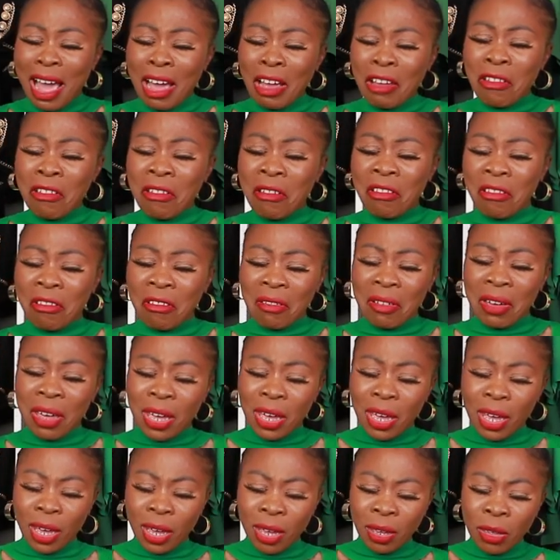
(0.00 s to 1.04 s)

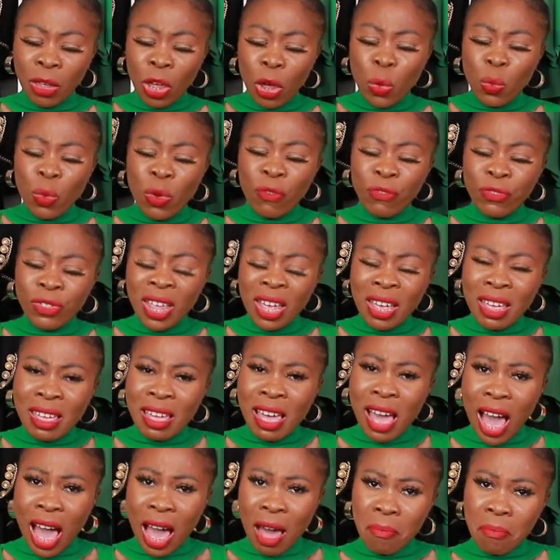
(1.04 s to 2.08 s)
agreeing with the
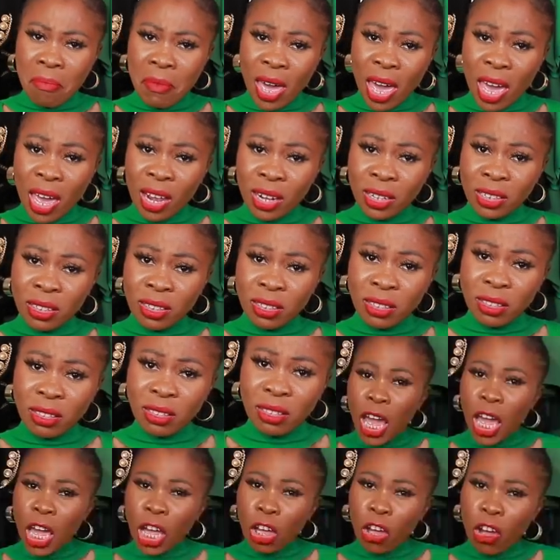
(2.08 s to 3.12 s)
garment.
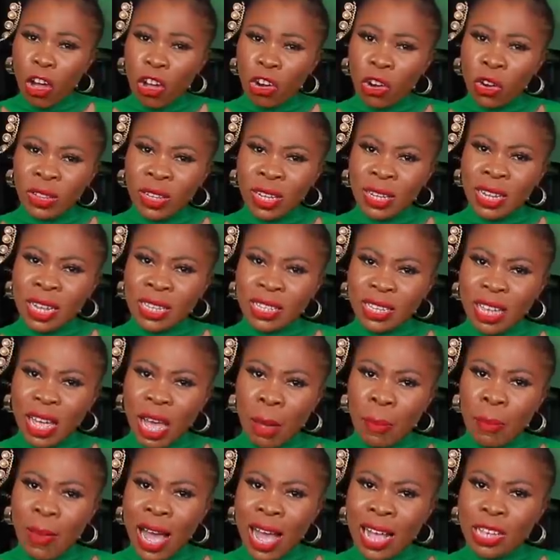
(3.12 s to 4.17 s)
A color they
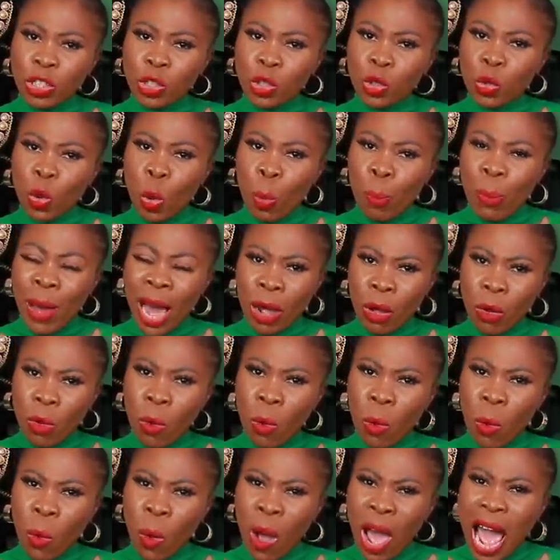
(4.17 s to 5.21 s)
describe as
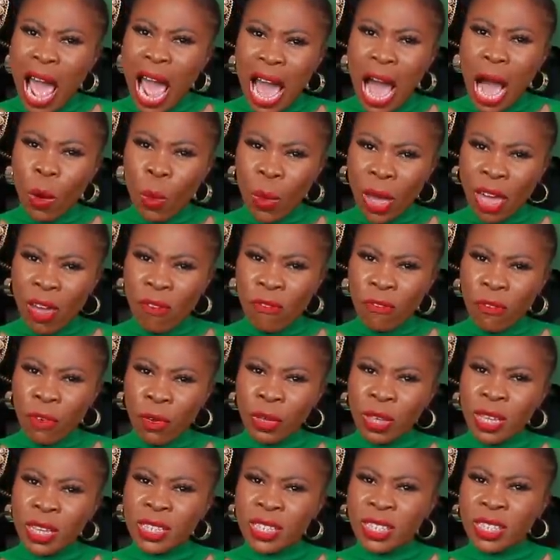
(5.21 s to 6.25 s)
tobacco,
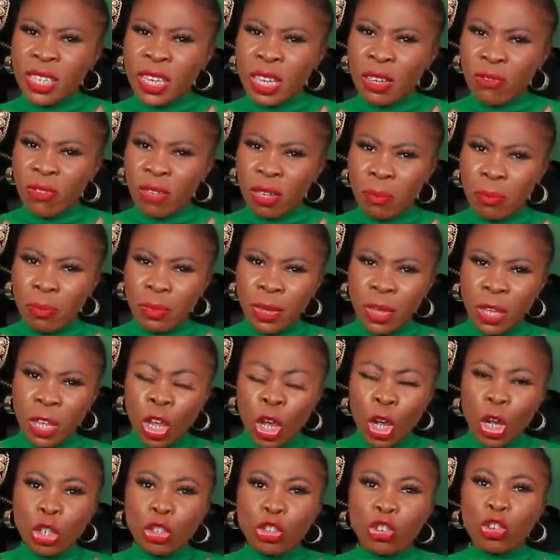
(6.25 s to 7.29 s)
however, it's giving
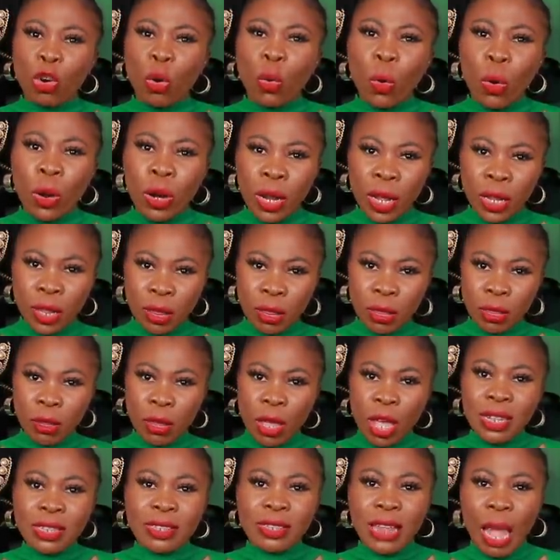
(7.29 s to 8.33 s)
me chocolate
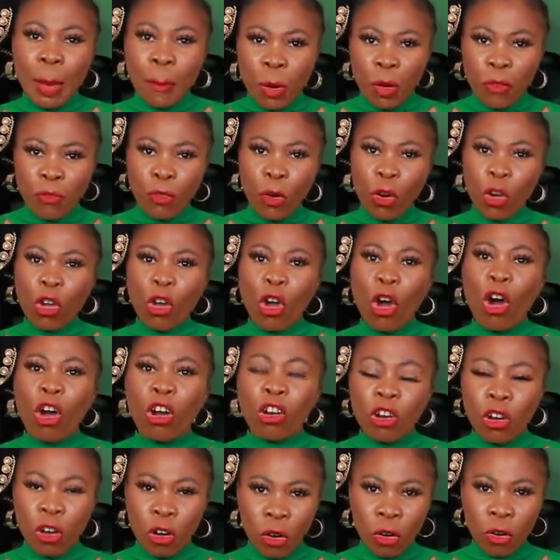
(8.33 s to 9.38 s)
type of a
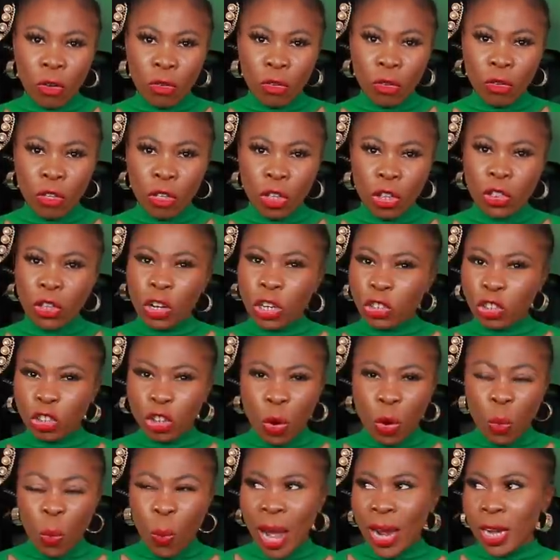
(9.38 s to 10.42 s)
color. Not
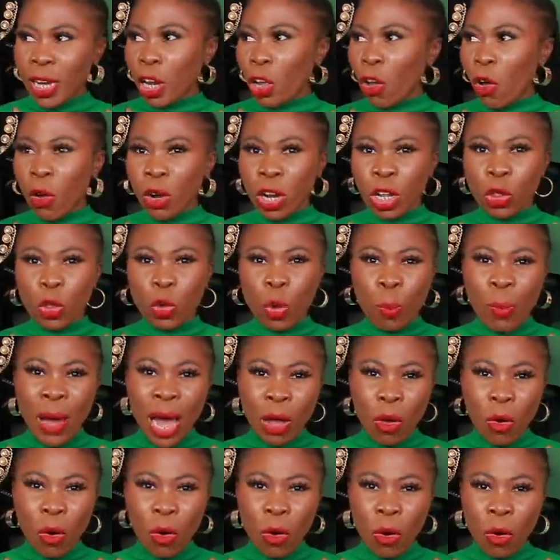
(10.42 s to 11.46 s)
sure why they call it
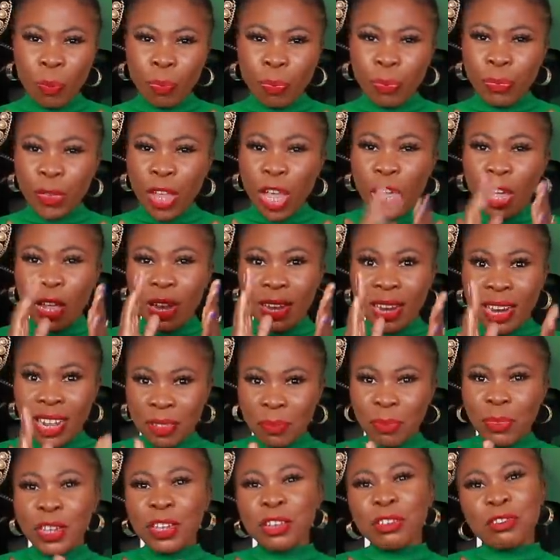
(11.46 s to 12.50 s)
tobacco.
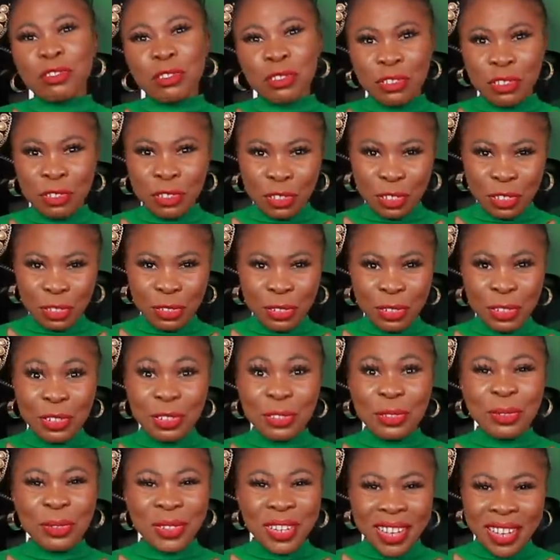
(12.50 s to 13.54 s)
Let me introduce you
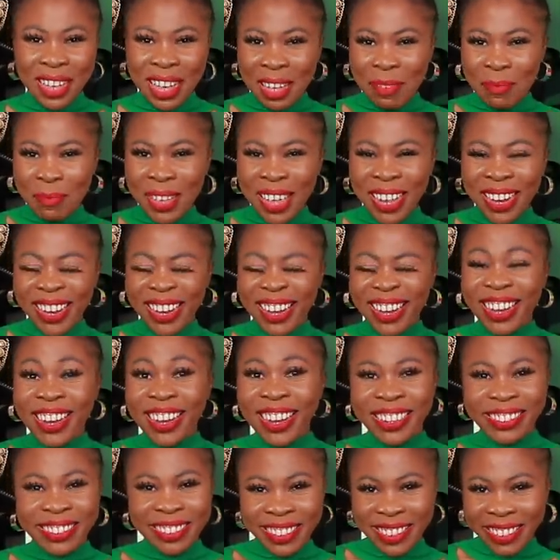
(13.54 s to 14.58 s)
to the garment,
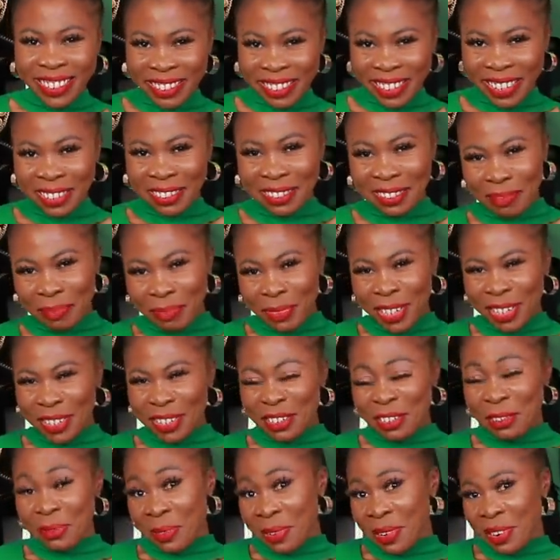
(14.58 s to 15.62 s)
ladies and gentlemen.
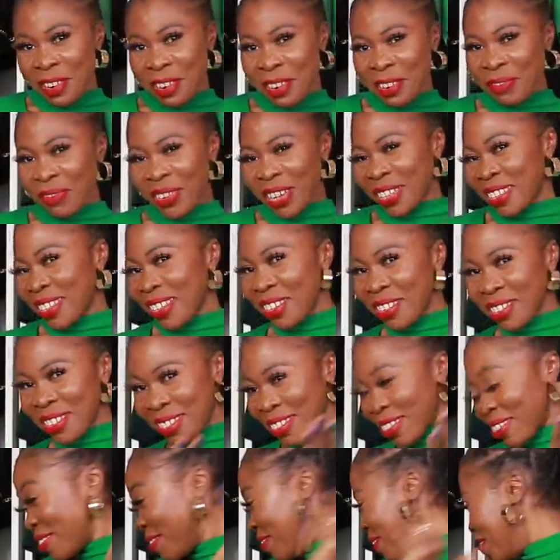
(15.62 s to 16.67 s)
You will love it.
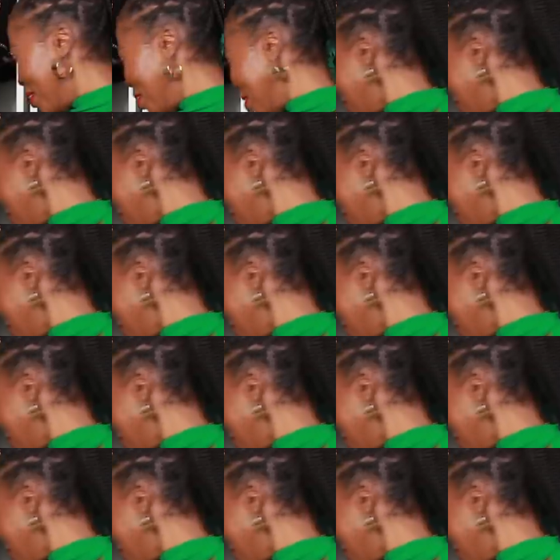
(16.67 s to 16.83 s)
Uh, you